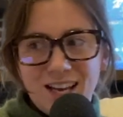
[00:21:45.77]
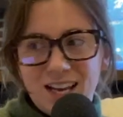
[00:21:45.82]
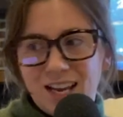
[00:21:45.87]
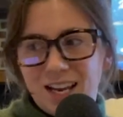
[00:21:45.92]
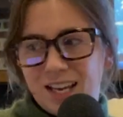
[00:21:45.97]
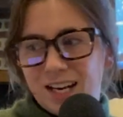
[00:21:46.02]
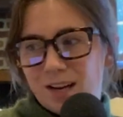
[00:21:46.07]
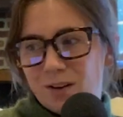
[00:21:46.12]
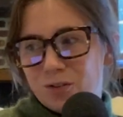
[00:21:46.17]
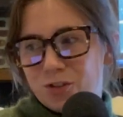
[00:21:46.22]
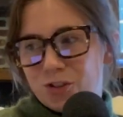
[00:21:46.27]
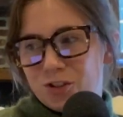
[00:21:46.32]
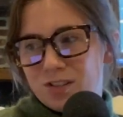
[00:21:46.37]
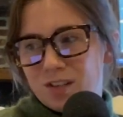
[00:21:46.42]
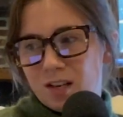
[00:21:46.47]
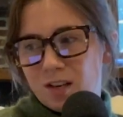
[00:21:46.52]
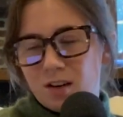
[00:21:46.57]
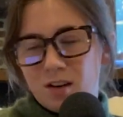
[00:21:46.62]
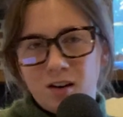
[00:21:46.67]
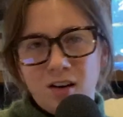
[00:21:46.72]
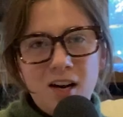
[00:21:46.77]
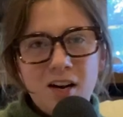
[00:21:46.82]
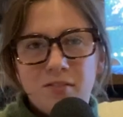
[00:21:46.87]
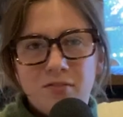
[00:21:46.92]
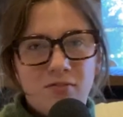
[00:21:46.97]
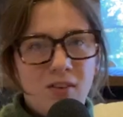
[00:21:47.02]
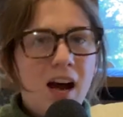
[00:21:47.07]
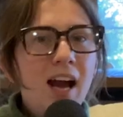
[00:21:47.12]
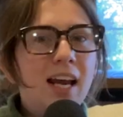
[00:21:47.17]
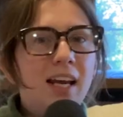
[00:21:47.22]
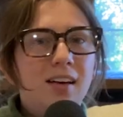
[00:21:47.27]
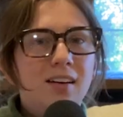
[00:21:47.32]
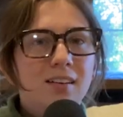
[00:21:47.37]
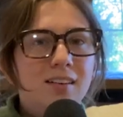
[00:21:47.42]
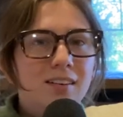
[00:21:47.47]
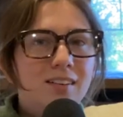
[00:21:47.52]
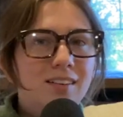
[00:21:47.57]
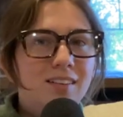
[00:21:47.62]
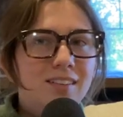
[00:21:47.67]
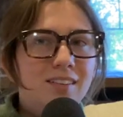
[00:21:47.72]
and I was just like, all right, fine,
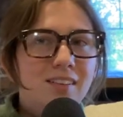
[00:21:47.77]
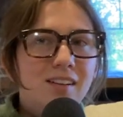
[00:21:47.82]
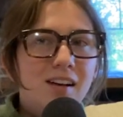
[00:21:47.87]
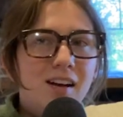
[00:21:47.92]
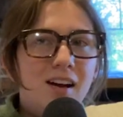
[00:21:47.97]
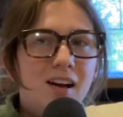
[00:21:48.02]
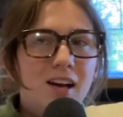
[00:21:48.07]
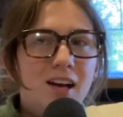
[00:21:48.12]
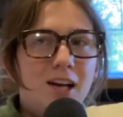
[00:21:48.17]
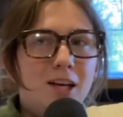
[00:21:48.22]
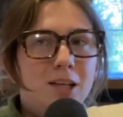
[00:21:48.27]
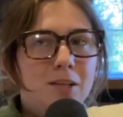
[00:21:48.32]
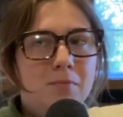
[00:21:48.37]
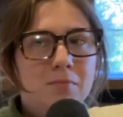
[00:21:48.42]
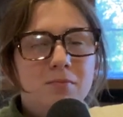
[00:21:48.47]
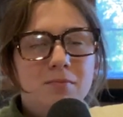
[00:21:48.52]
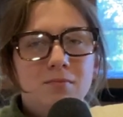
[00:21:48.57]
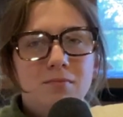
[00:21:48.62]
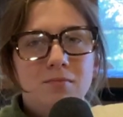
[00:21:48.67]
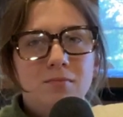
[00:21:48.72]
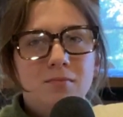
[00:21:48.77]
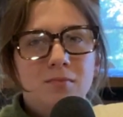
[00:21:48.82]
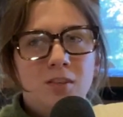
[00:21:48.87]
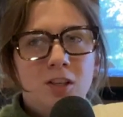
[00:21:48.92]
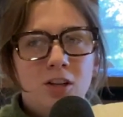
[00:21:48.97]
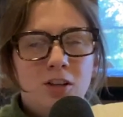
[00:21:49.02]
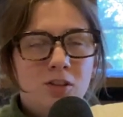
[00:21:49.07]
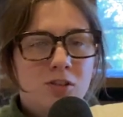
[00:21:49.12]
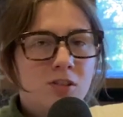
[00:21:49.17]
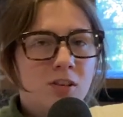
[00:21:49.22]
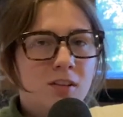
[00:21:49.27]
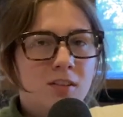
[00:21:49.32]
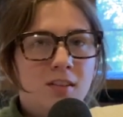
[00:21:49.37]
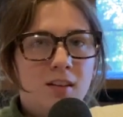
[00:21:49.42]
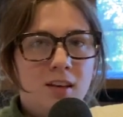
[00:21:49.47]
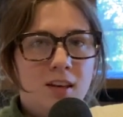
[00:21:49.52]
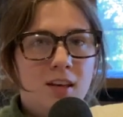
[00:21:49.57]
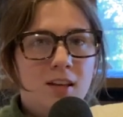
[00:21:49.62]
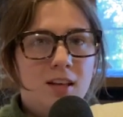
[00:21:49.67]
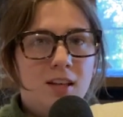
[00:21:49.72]
I'm gonna start
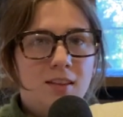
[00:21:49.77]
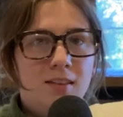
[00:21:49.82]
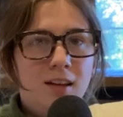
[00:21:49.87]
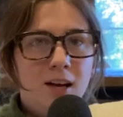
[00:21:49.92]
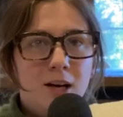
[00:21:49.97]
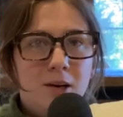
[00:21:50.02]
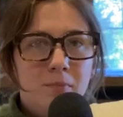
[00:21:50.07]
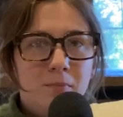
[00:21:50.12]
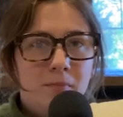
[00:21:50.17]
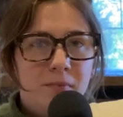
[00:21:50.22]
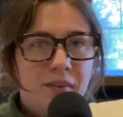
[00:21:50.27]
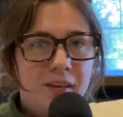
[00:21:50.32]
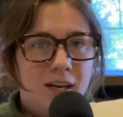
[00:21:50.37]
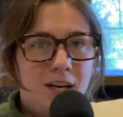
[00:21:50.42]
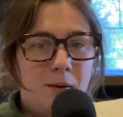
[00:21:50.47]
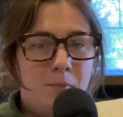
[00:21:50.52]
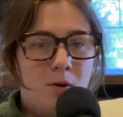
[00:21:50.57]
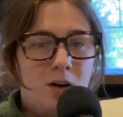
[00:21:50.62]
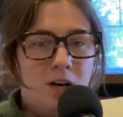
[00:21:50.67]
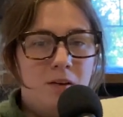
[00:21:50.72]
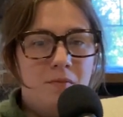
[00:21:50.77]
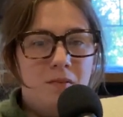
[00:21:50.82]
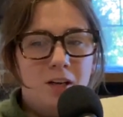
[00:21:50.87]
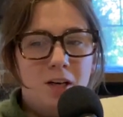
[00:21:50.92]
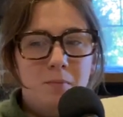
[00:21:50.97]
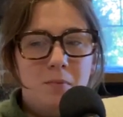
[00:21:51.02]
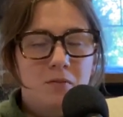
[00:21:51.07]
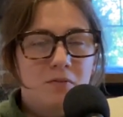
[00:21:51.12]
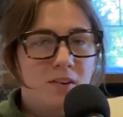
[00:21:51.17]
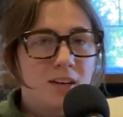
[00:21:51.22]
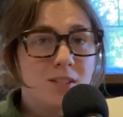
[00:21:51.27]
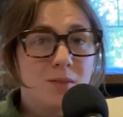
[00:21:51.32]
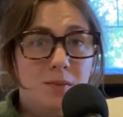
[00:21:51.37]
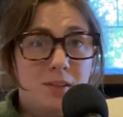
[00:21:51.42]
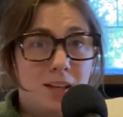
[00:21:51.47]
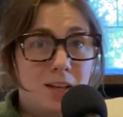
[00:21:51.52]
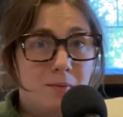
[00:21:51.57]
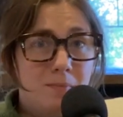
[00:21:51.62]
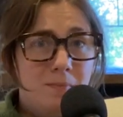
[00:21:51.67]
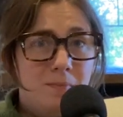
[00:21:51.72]
thinking like them, and I'm not even gonna be friends with
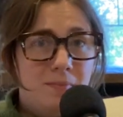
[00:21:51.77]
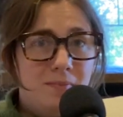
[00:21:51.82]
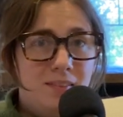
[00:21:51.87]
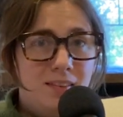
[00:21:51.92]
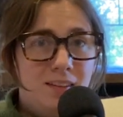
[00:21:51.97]
them,